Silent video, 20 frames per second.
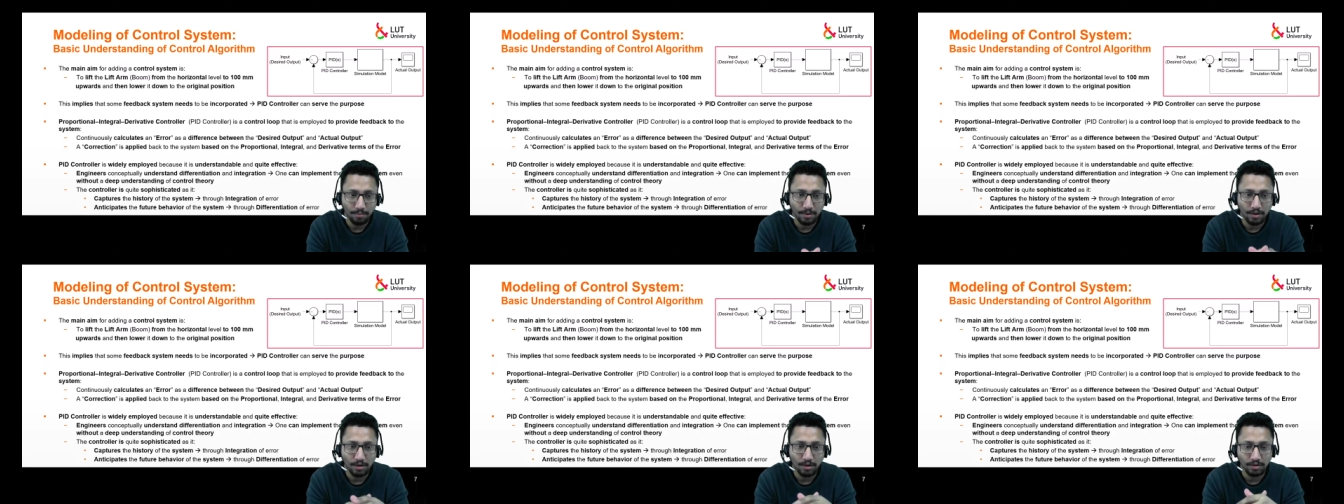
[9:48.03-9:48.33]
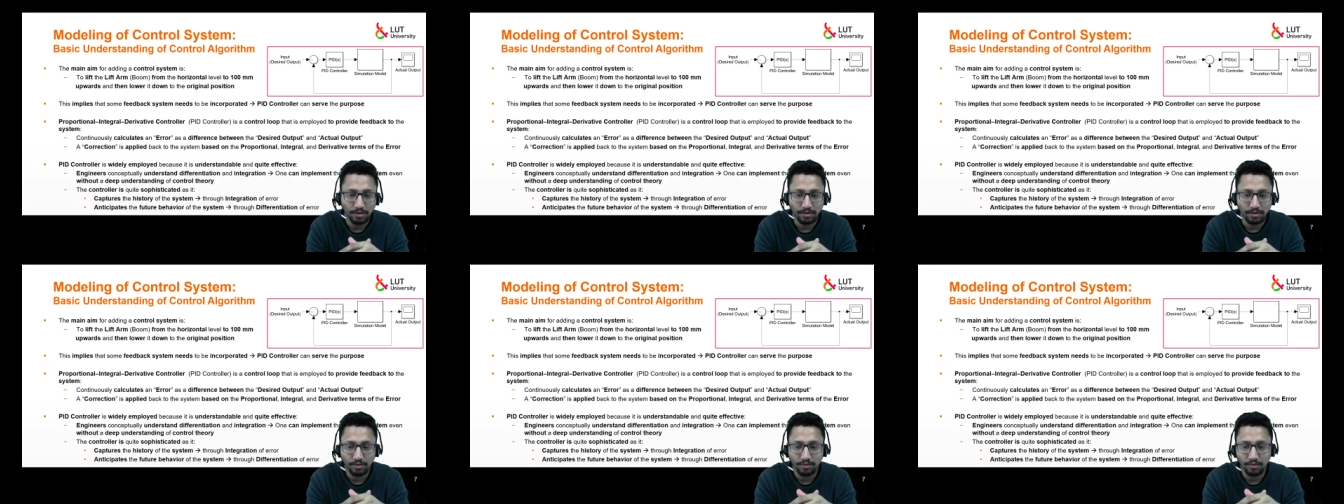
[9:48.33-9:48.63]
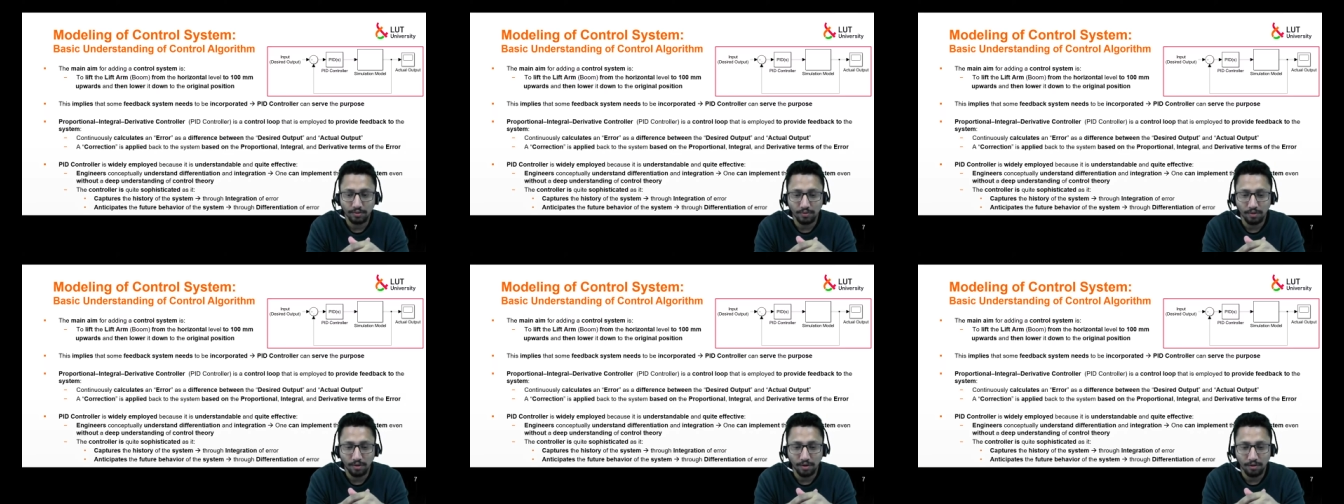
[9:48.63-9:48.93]
because
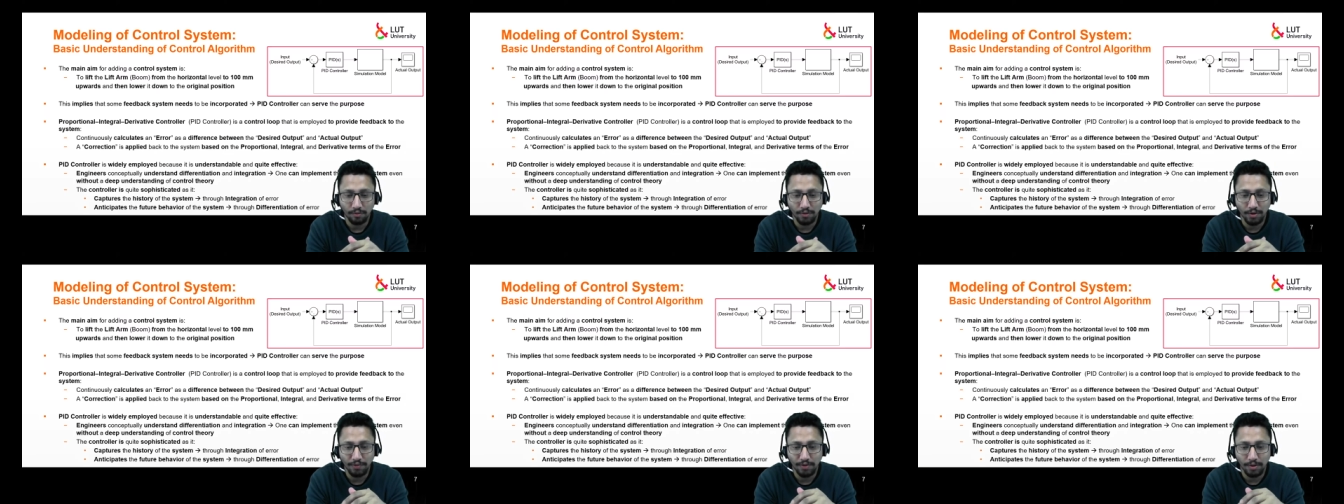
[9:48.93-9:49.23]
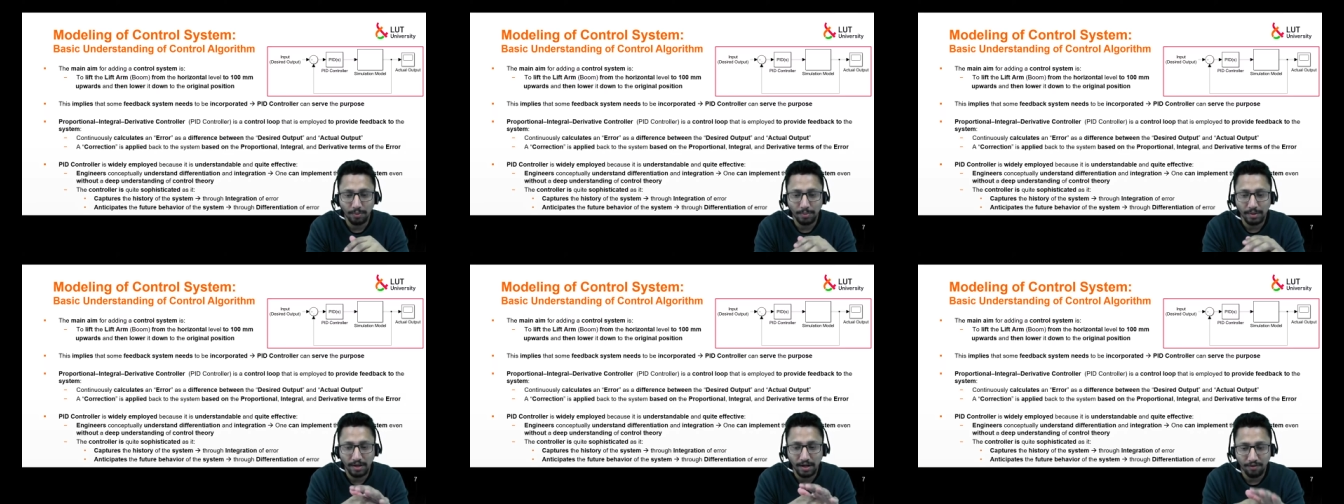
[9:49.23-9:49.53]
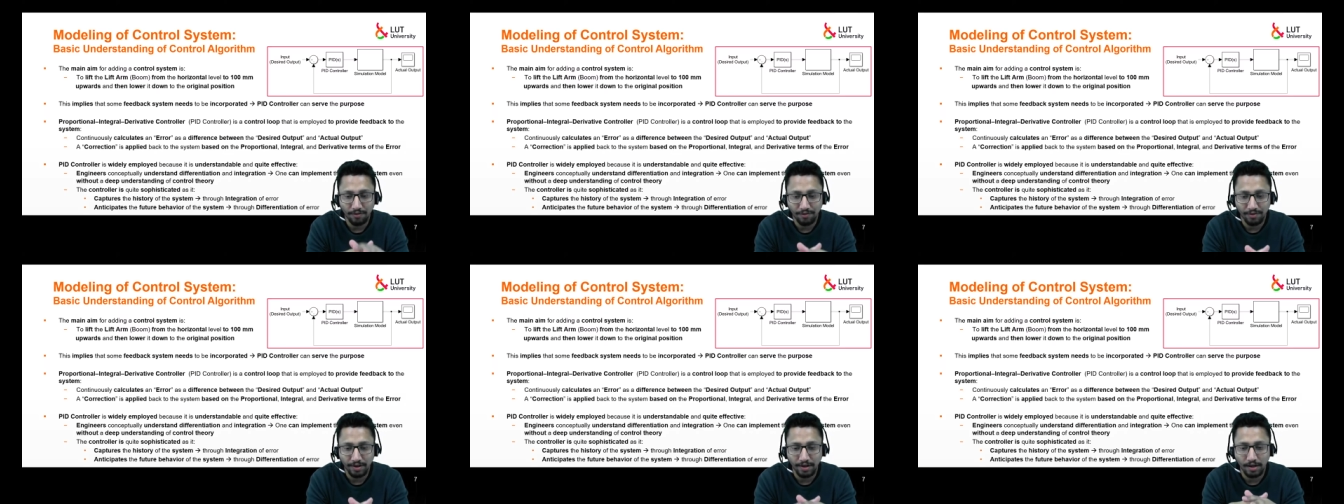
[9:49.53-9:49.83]
uh, we will be
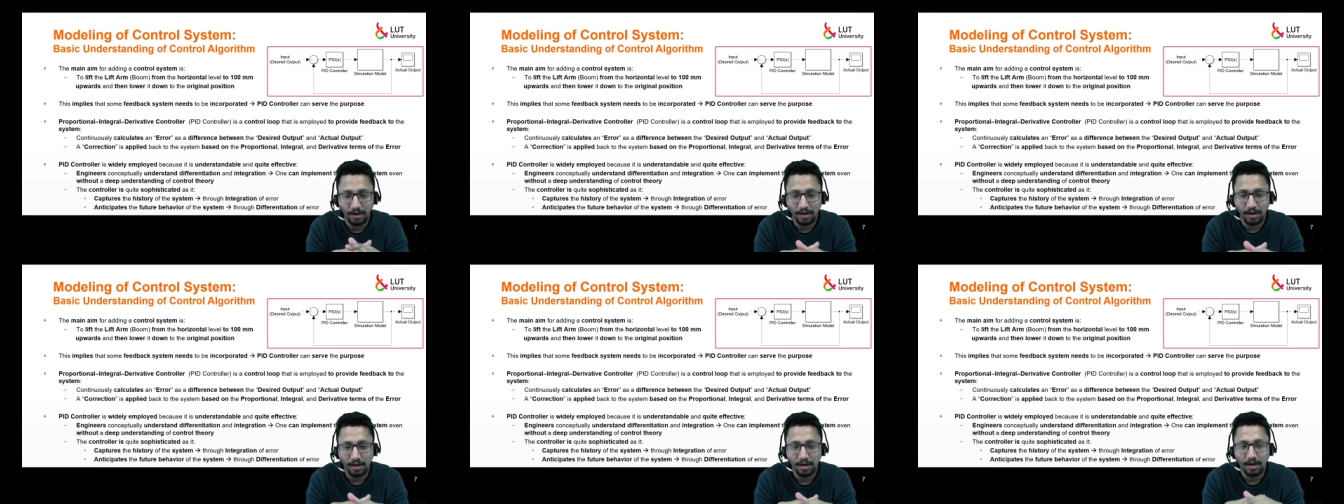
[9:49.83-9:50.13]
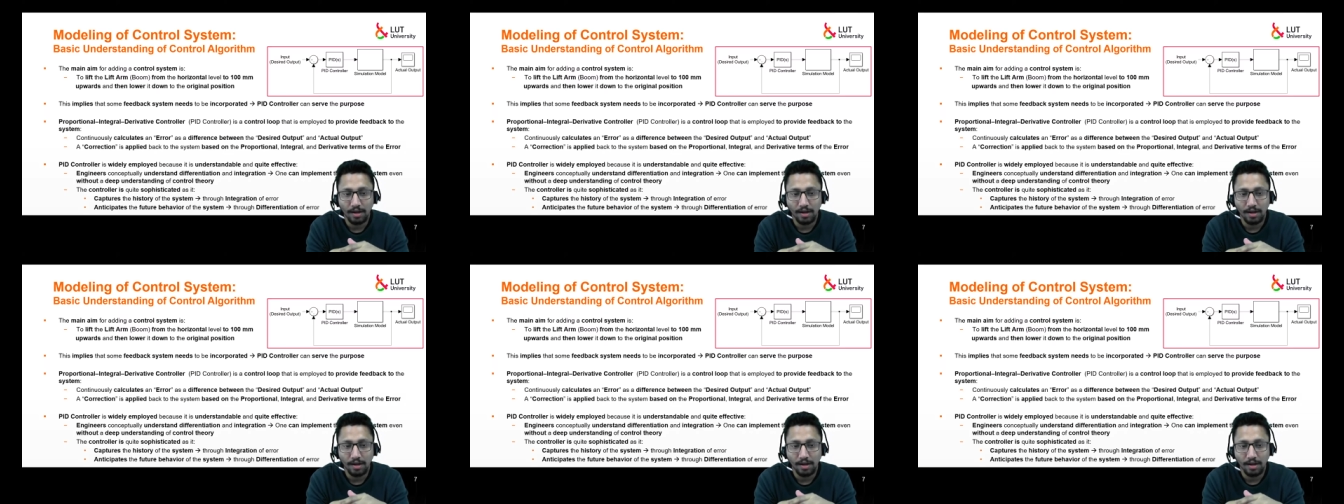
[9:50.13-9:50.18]
covering